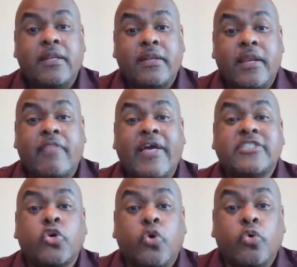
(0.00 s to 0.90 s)
Now
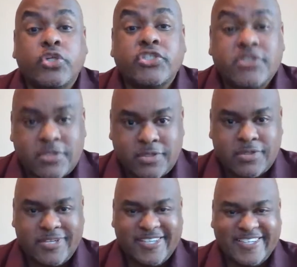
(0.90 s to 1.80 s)
that's a course.
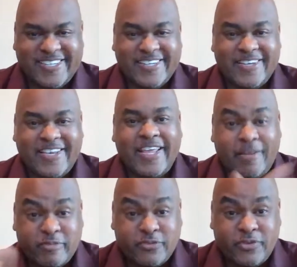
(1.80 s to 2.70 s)
And
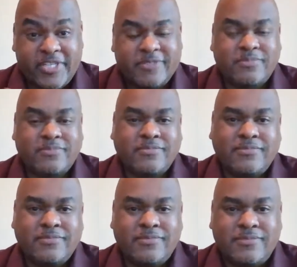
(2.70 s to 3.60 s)
that was free.
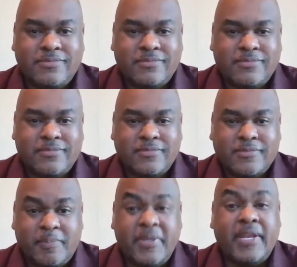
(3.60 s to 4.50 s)

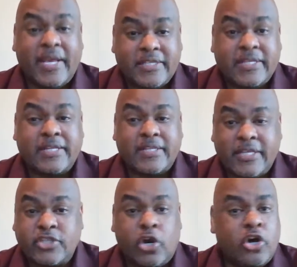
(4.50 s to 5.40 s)
I mean that that
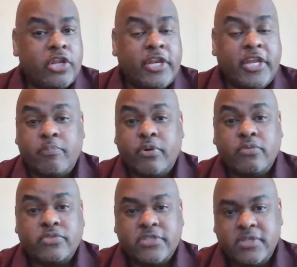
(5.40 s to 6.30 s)
it's all in the
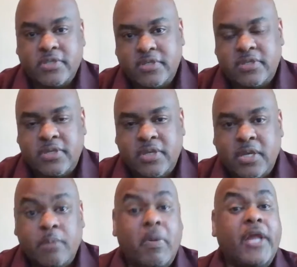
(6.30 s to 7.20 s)
approach.
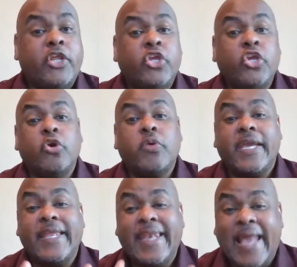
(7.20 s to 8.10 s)
But you
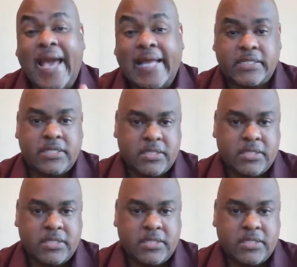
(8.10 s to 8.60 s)
cannot